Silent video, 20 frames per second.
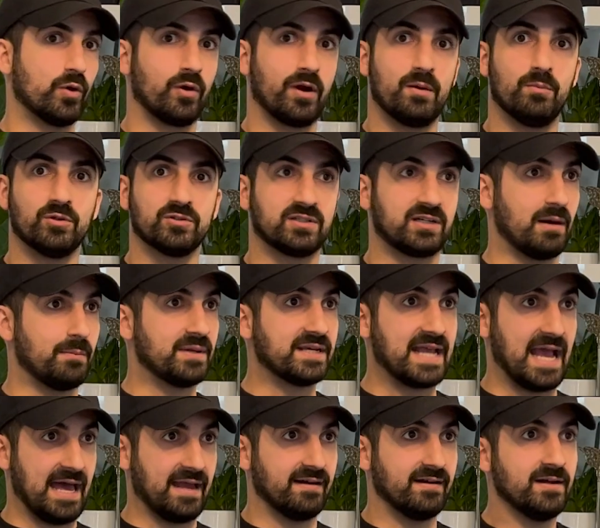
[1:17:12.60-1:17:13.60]
were able to come to
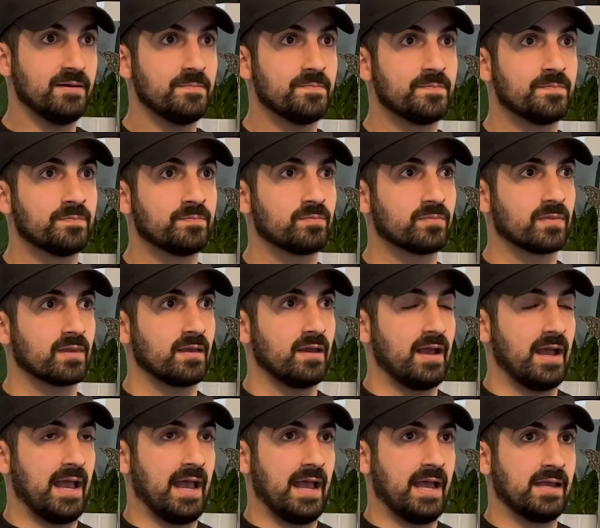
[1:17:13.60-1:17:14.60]
Canada,
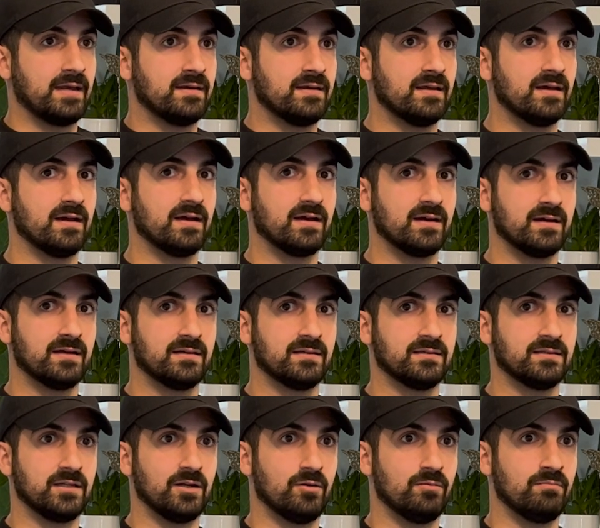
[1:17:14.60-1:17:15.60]
and
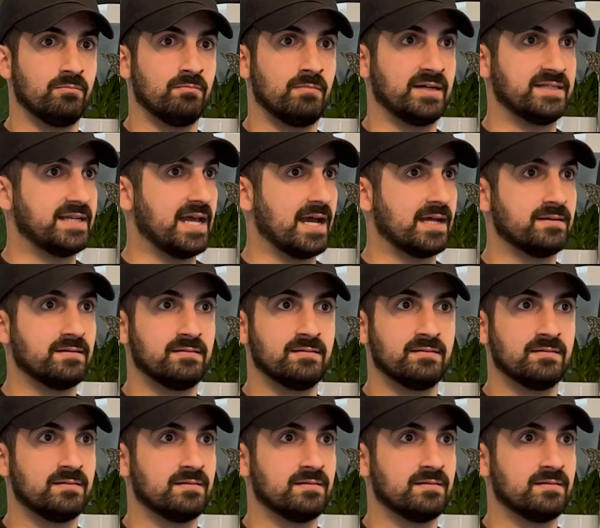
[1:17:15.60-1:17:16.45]
my dad